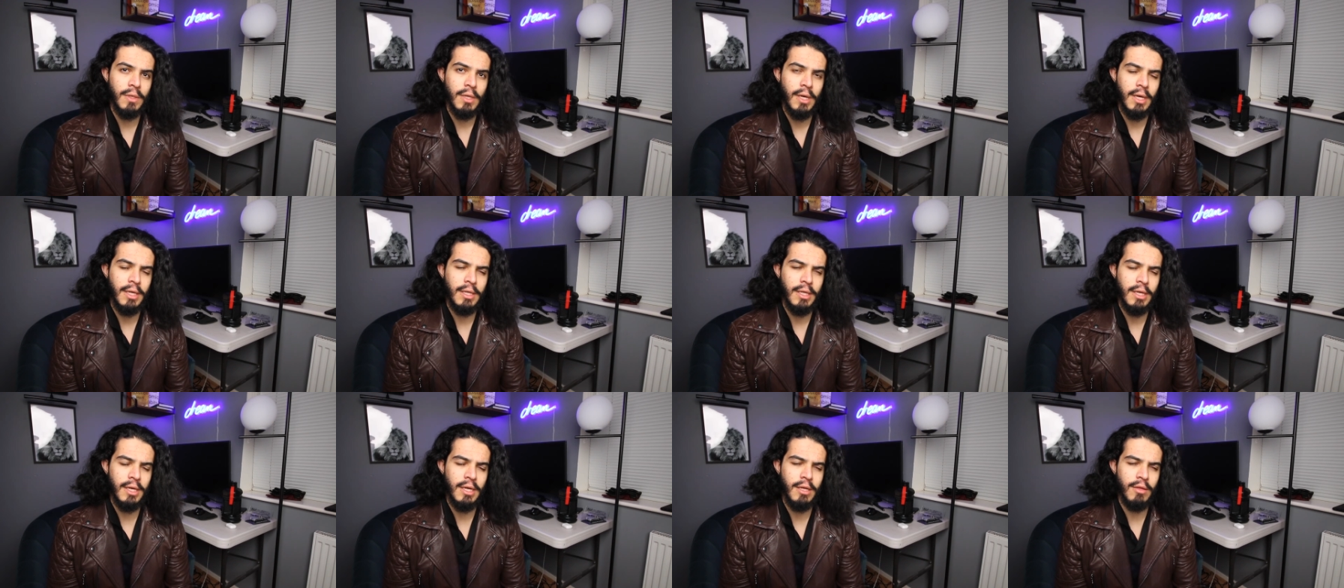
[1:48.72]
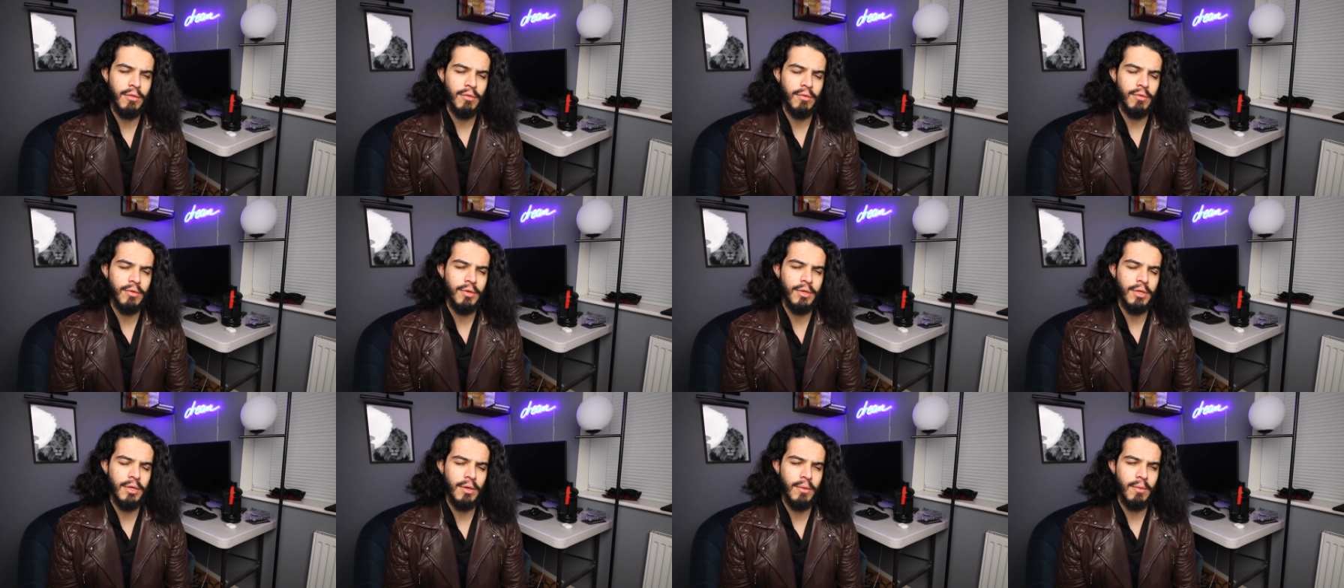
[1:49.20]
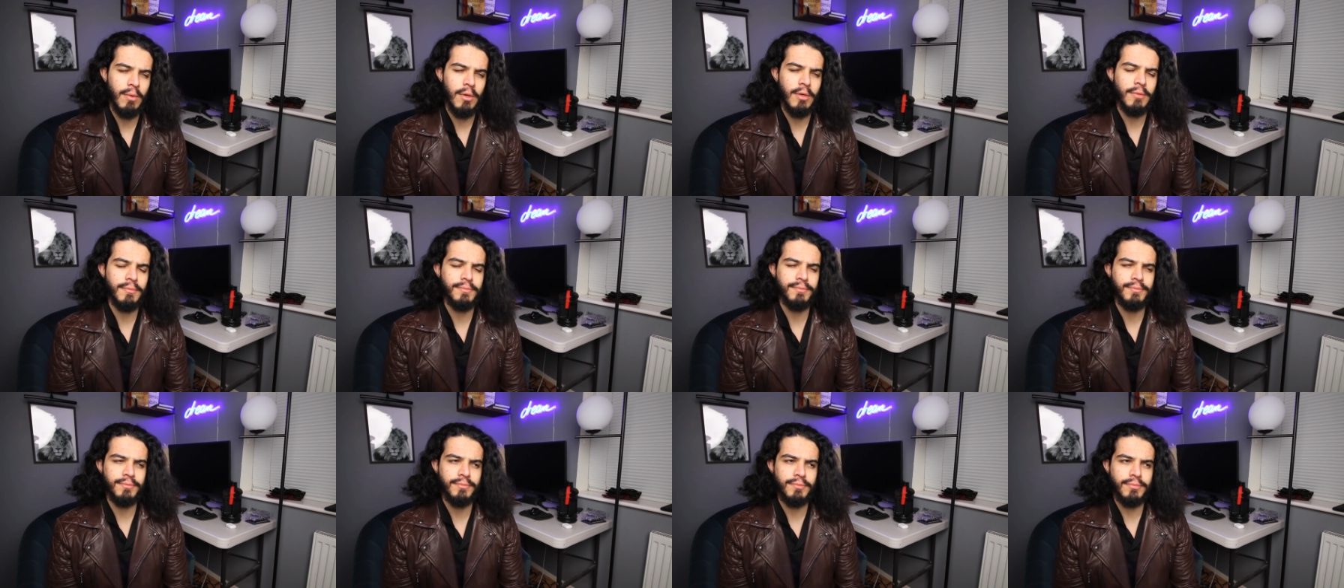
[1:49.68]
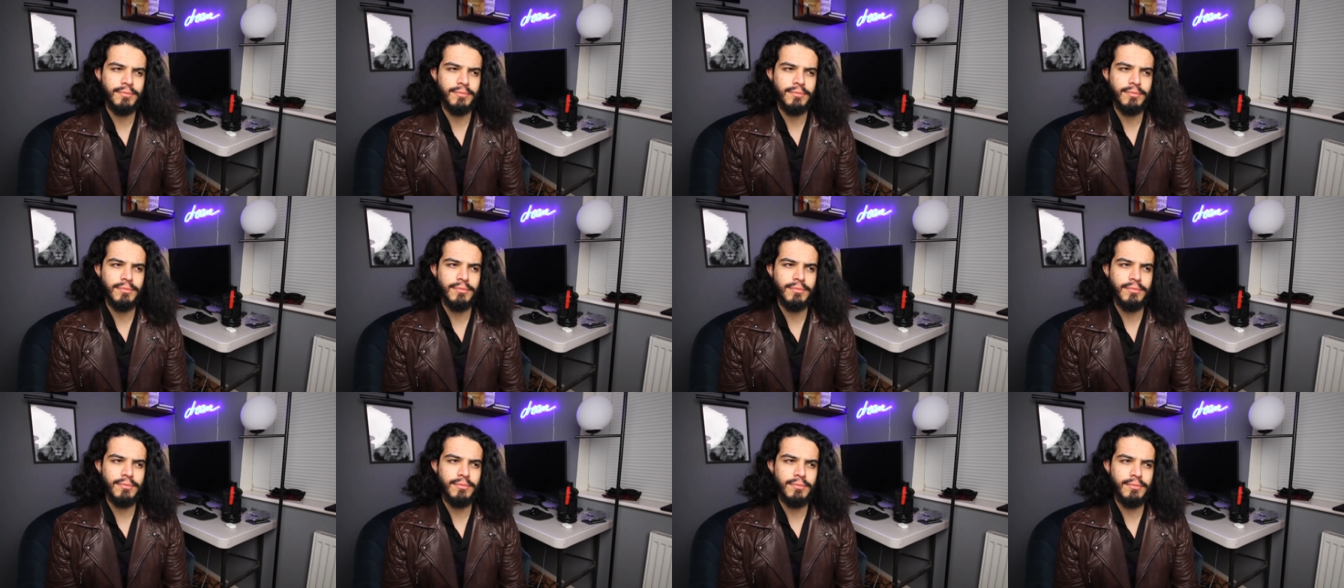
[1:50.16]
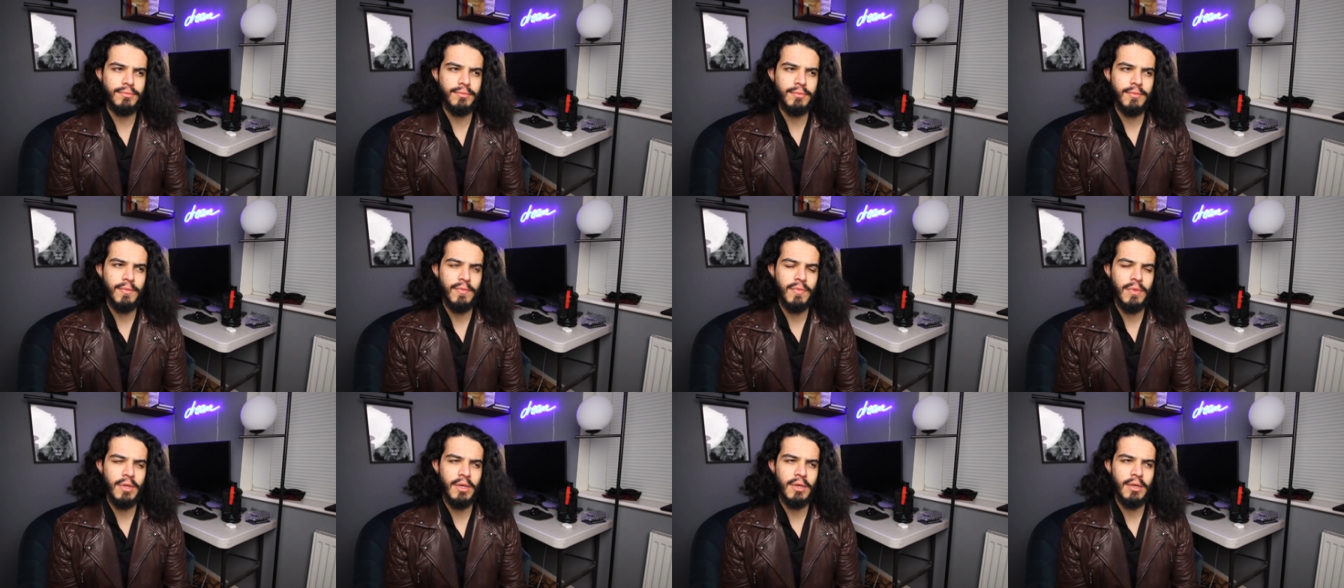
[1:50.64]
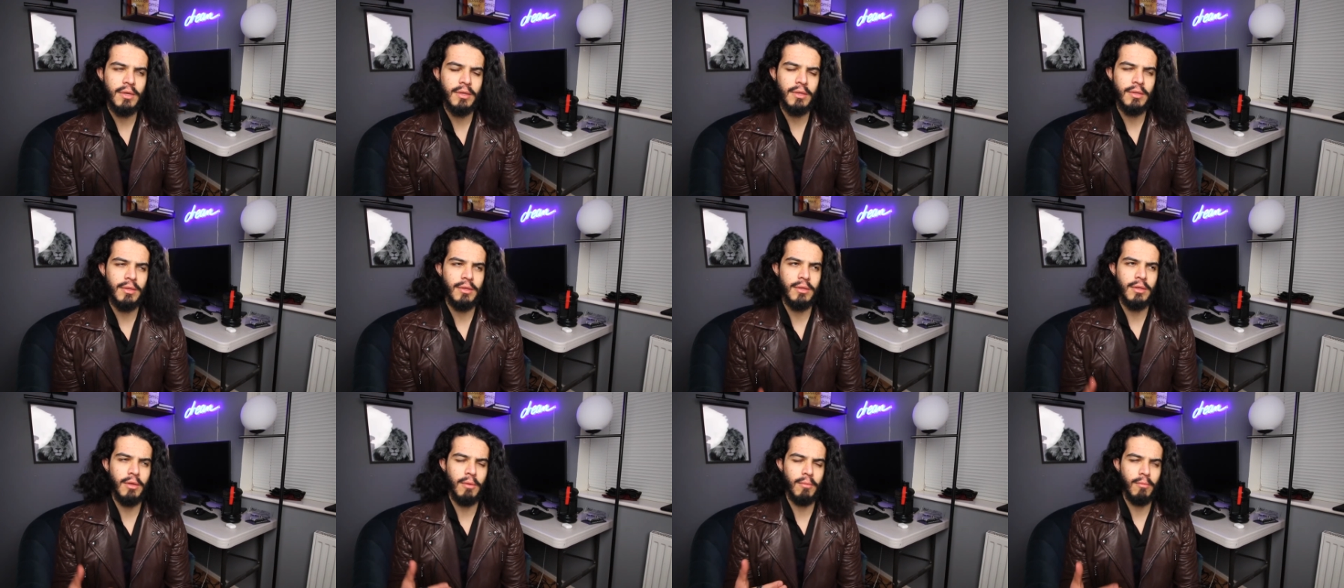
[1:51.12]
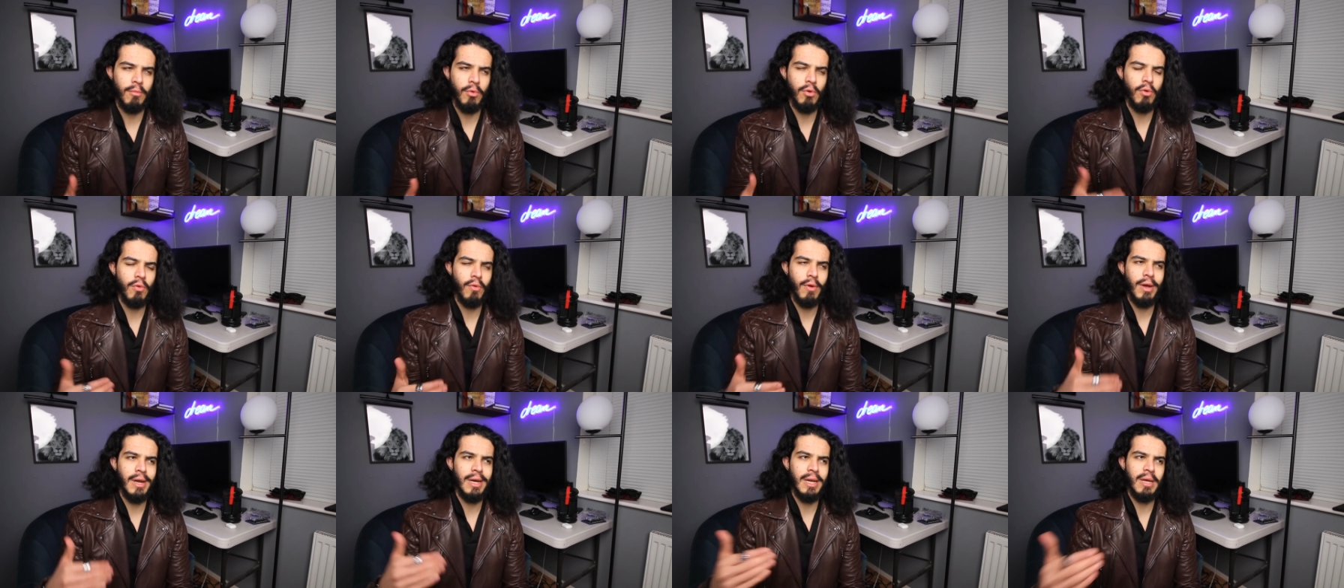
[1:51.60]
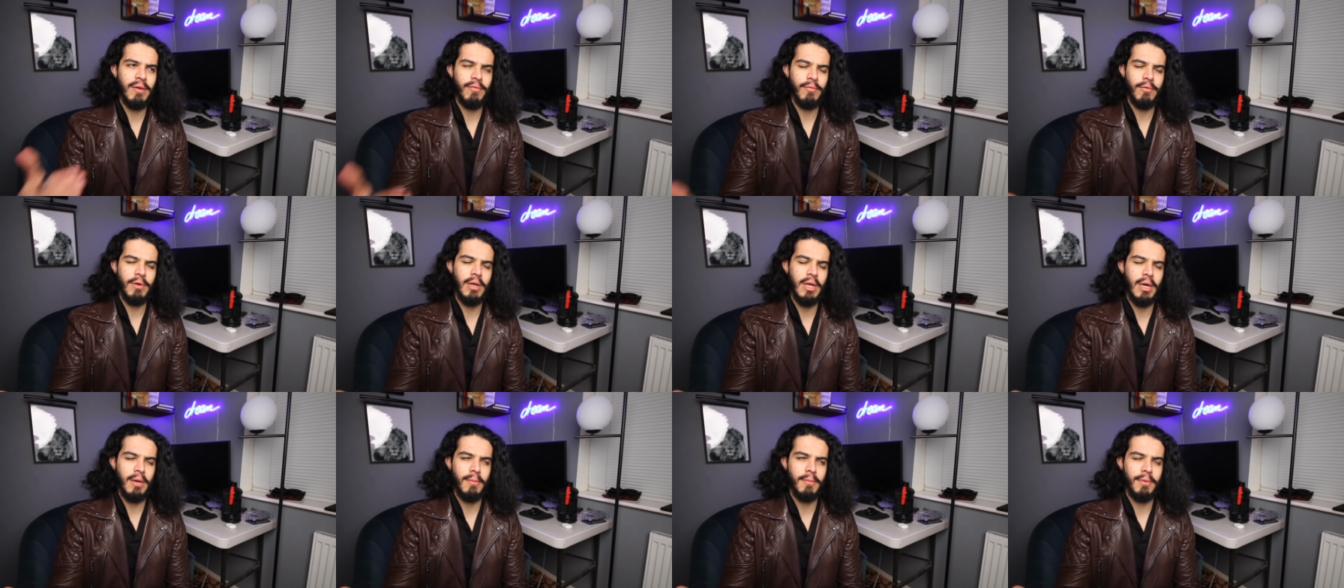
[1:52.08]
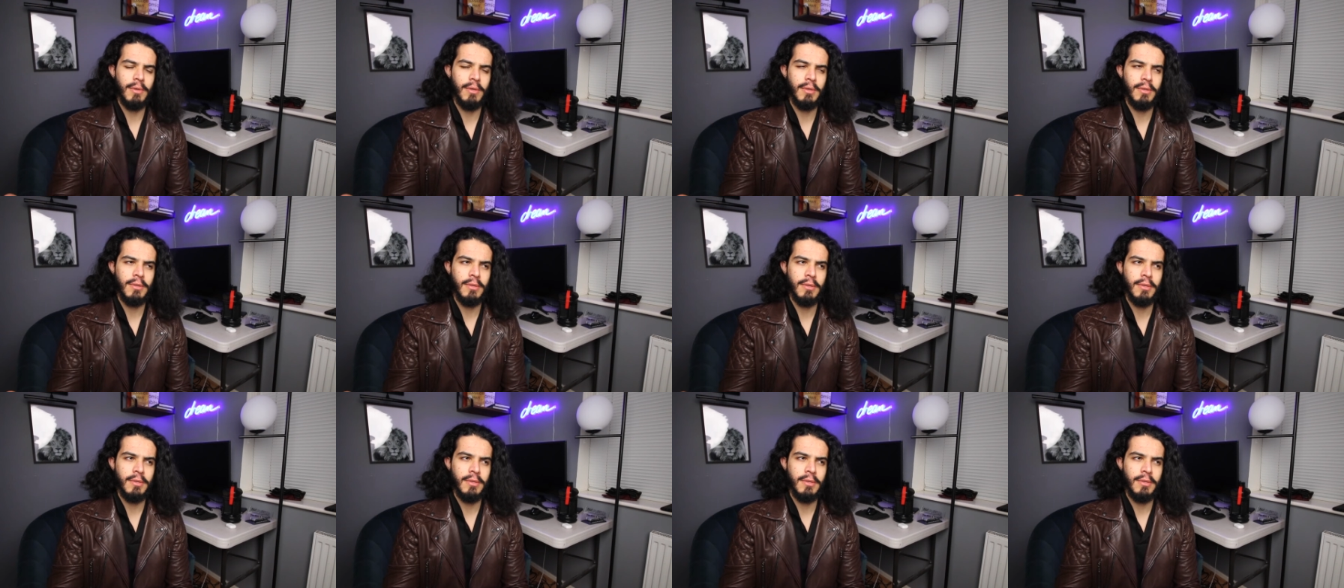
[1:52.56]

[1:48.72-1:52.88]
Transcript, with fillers: And then he thought, you know what? the more I level up,